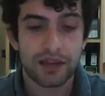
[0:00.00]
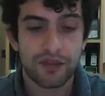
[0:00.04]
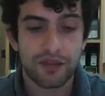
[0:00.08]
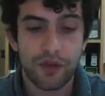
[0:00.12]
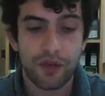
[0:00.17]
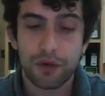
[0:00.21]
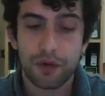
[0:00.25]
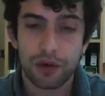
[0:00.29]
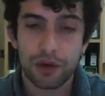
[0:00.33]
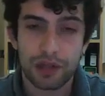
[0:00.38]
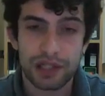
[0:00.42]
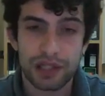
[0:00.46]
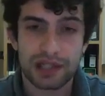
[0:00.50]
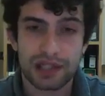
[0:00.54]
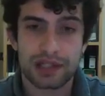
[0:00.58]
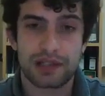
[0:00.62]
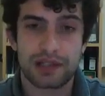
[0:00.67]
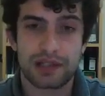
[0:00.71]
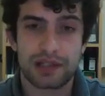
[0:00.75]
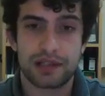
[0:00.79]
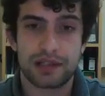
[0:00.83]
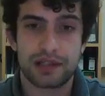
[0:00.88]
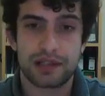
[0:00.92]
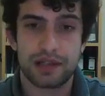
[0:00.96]
The voter
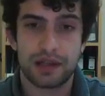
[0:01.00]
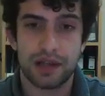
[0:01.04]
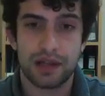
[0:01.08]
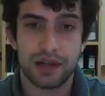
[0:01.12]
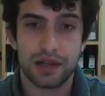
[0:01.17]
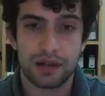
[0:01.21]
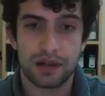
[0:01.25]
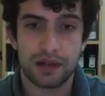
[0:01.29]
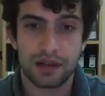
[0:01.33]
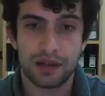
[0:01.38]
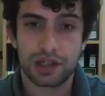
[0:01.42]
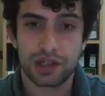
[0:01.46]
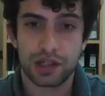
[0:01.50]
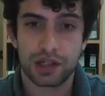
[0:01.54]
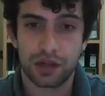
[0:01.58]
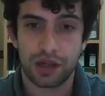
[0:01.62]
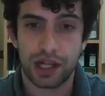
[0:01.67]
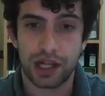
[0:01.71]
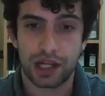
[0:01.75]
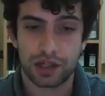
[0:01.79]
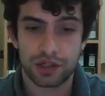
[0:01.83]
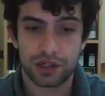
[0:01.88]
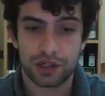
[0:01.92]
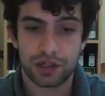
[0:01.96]
lists in this
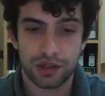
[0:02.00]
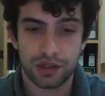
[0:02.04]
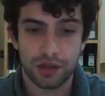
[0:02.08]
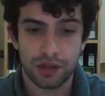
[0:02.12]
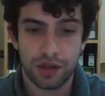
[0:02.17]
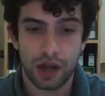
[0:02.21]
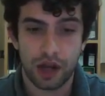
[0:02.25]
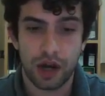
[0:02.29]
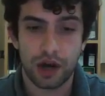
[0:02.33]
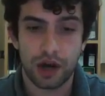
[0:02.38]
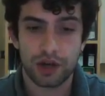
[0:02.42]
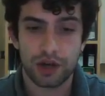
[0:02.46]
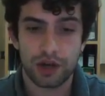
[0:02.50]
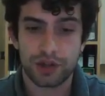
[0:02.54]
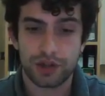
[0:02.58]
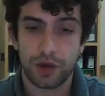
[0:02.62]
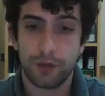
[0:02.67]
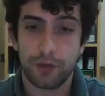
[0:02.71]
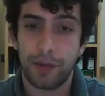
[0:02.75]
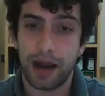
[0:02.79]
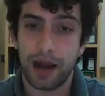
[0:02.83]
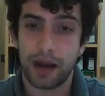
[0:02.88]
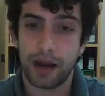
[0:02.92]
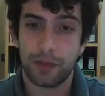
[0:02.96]
collection are
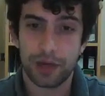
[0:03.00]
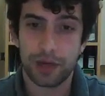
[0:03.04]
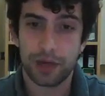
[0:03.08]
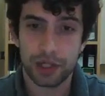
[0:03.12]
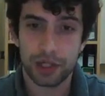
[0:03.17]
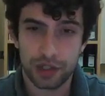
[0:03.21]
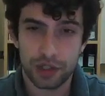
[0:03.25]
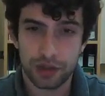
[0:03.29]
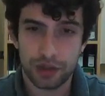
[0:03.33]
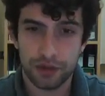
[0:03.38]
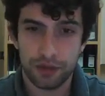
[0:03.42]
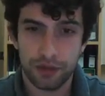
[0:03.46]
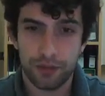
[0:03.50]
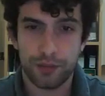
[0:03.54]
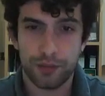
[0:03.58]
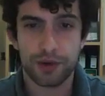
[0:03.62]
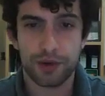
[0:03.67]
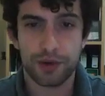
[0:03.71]
sorted by region,